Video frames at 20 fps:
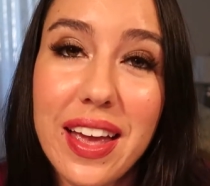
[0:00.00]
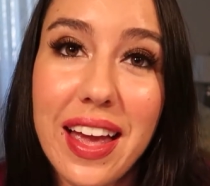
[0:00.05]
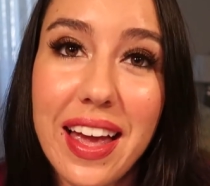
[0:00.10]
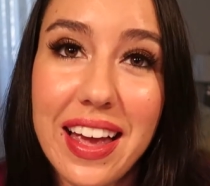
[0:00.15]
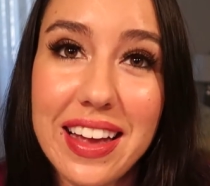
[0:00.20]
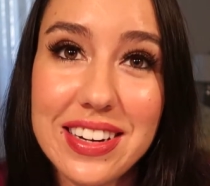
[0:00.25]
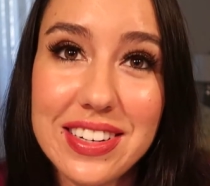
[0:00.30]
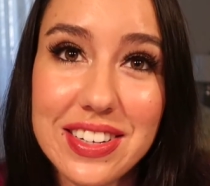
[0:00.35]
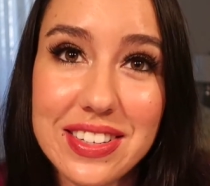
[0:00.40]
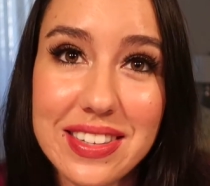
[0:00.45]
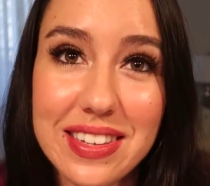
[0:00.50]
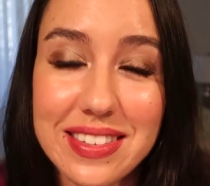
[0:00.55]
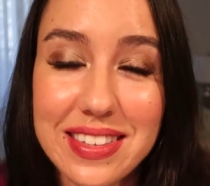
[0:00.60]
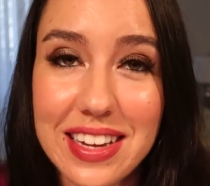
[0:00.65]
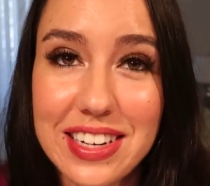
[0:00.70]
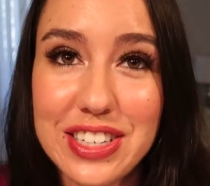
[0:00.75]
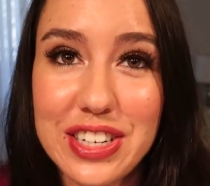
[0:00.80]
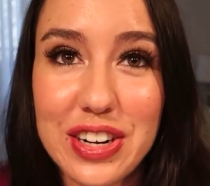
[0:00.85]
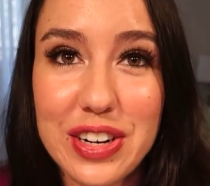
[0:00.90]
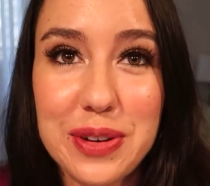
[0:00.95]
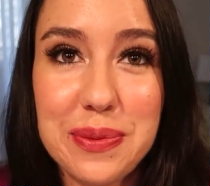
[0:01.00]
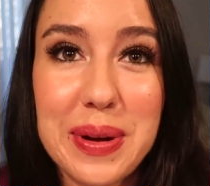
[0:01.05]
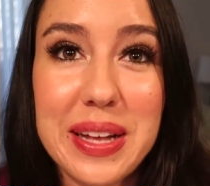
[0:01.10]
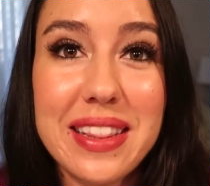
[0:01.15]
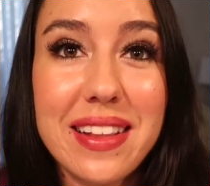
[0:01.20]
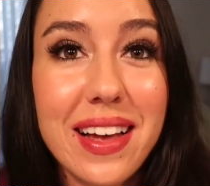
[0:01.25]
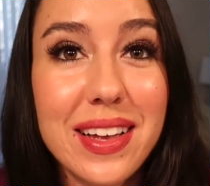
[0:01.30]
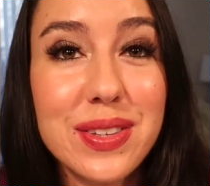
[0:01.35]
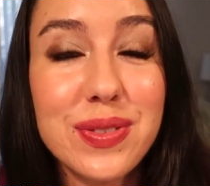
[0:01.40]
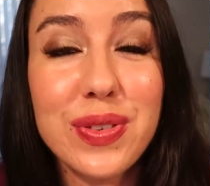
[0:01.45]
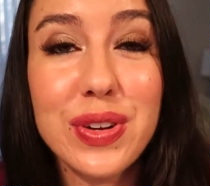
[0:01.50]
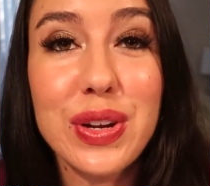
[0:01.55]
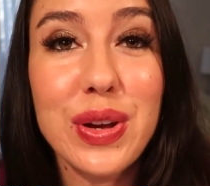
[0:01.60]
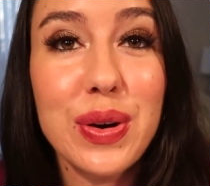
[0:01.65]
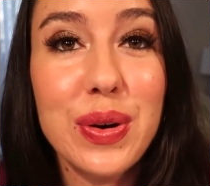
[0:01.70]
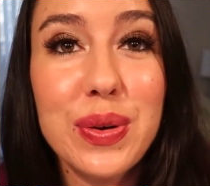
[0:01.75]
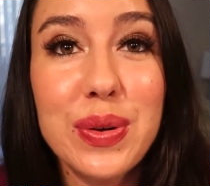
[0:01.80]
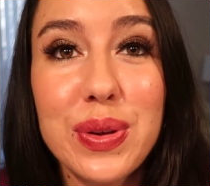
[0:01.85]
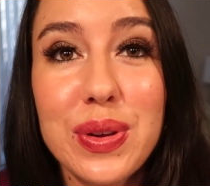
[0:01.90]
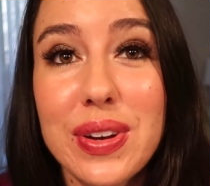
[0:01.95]
And just as I shared in my last
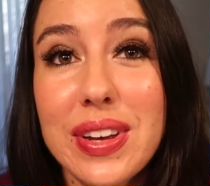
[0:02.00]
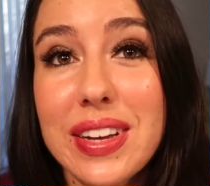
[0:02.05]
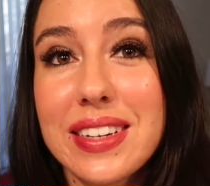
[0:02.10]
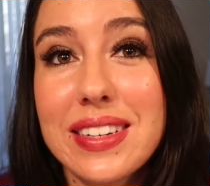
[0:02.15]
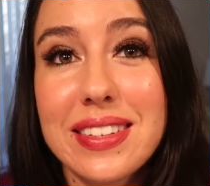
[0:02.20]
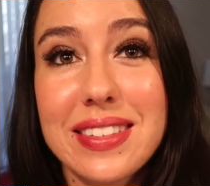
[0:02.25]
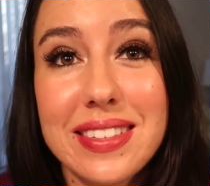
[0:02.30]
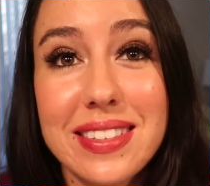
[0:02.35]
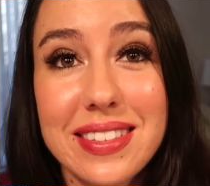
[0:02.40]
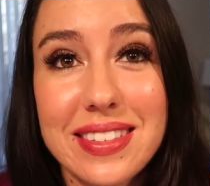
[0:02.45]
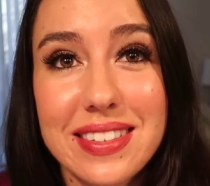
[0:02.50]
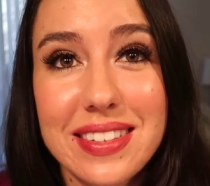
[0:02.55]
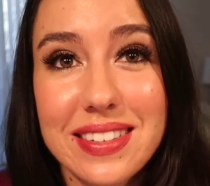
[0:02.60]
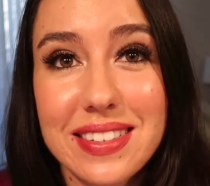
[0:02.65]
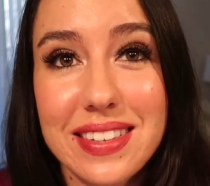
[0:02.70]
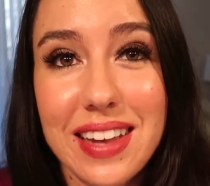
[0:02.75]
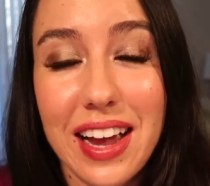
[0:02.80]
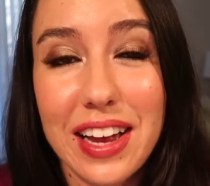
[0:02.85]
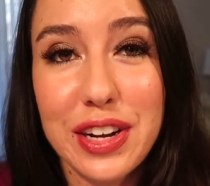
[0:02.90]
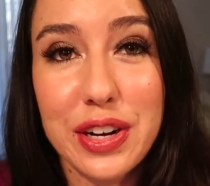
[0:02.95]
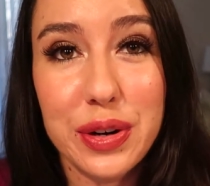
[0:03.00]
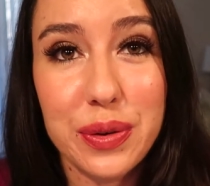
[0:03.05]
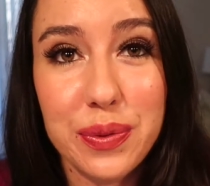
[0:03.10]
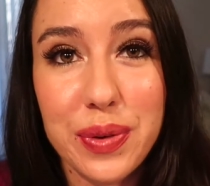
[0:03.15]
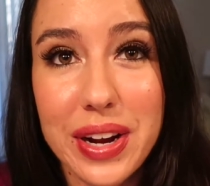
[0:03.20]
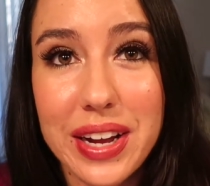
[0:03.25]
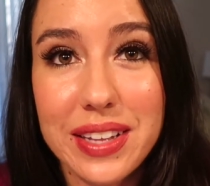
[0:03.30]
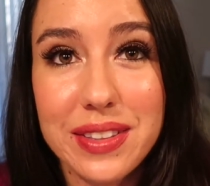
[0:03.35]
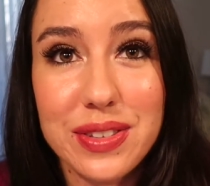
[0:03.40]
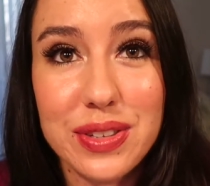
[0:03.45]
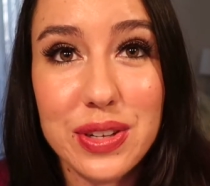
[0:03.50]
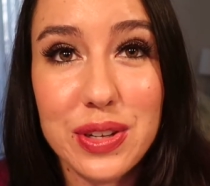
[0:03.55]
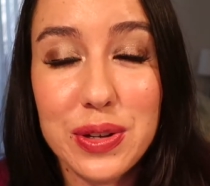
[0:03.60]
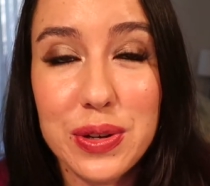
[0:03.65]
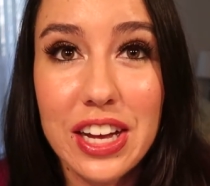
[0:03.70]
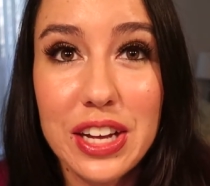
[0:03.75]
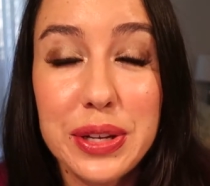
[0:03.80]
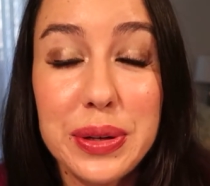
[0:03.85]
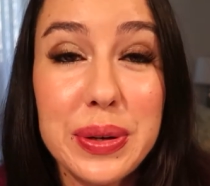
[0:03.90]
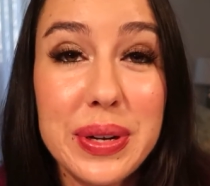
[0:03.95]
video, you get to decide your rates.
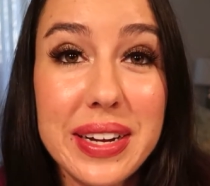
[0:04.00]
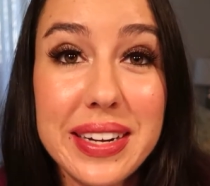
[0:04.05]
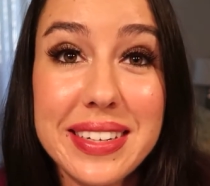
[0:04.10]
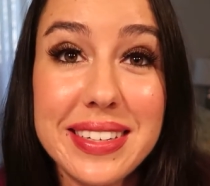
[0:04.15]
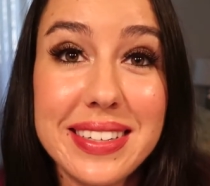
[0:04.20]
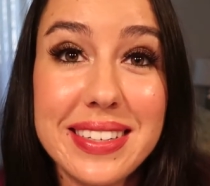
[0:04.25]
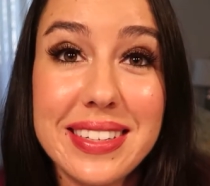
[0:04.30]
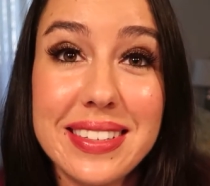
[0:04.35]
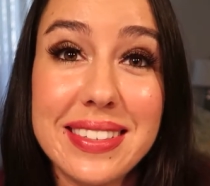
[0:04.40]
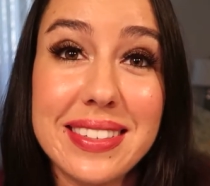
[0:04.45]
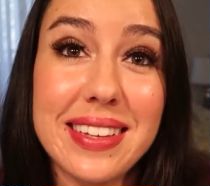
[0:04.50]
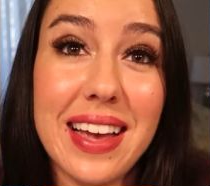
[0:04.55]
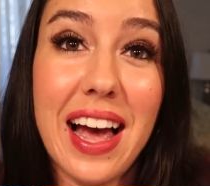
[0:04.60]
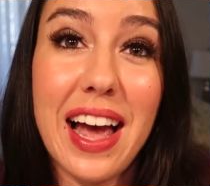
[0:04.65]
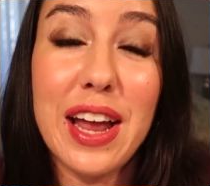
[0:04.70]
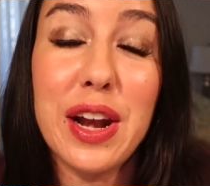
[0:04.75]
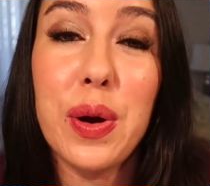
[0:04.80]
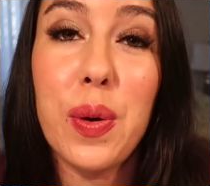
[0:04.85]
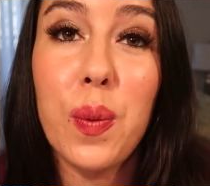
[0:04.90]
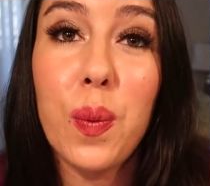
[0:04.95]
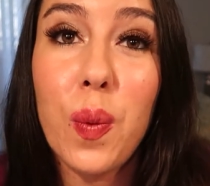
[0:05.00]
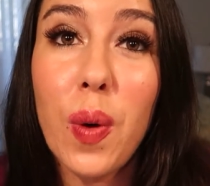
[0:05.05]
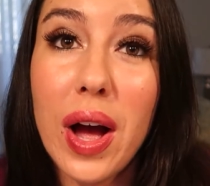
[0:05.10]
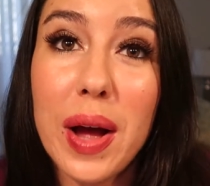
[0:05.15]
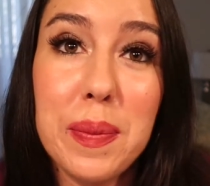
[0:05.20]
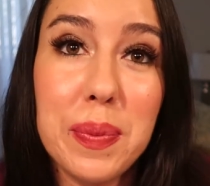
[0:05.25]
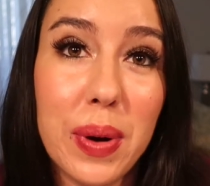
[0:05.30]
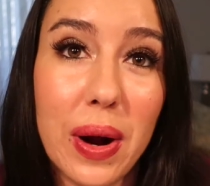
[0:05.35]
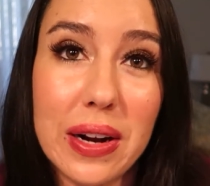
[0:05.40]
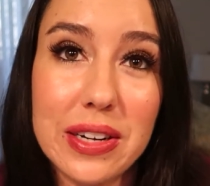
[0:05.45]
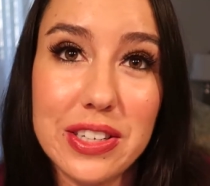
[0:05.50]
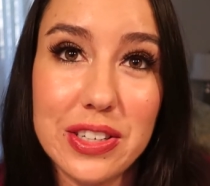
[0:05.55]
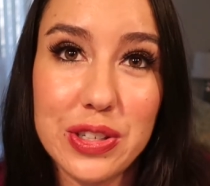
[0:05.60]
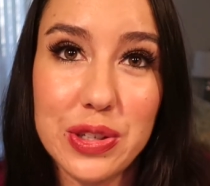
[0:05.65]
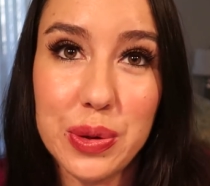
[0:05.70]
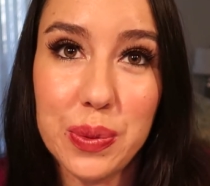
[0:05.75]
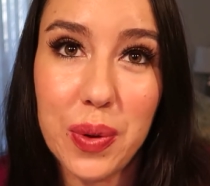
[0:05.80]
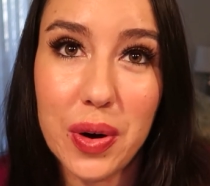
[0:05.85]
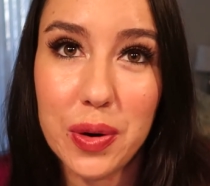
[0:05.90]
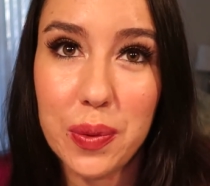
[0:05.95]
You get to decide what projects
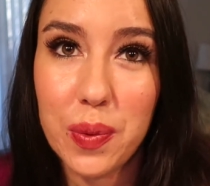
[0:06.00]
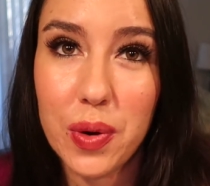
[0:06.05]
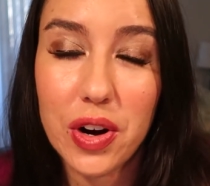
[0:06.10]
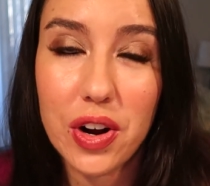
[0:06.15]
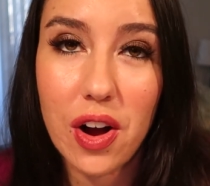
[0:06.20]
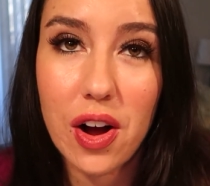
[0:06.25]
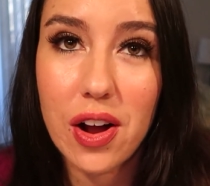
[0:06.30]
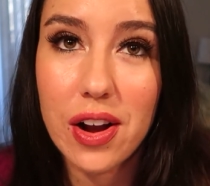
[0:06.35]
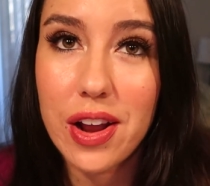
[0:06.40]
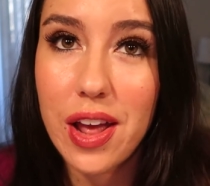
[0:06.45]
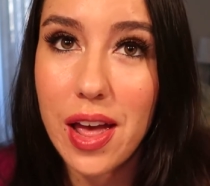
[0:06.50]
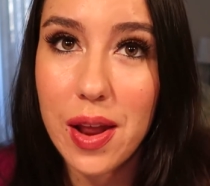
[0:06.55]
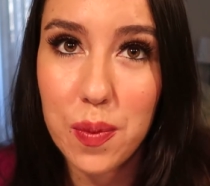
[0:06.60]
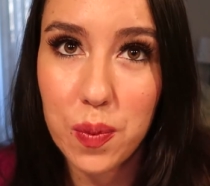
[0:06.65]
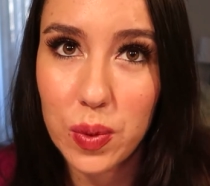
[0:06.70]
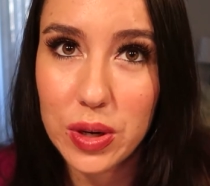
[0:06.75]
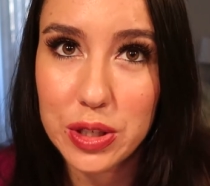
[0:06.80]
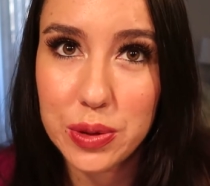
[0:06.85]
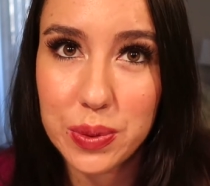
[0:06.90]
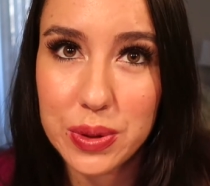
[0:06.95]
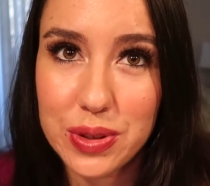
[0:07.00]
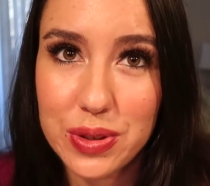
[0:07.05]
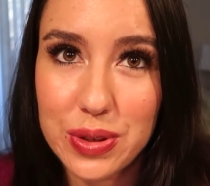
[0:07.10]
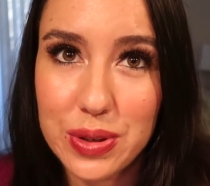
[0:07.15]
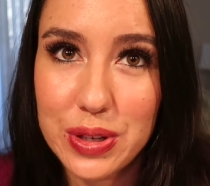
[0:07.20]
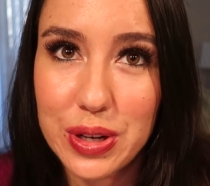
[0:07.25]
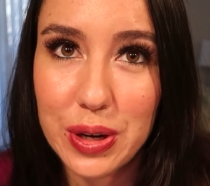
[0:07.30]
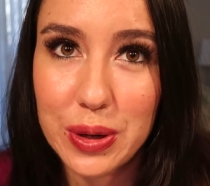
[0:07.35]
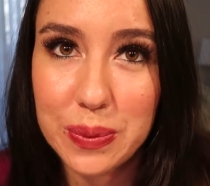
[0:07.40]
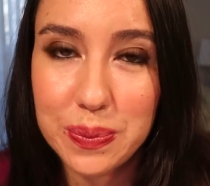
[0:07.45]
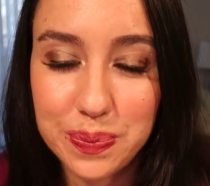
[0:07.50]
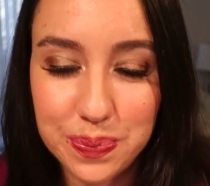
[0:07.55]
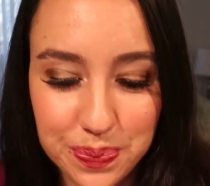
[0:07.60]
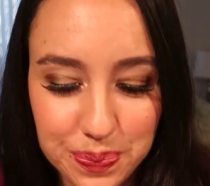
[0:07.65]
you want to work on and which ones you don't.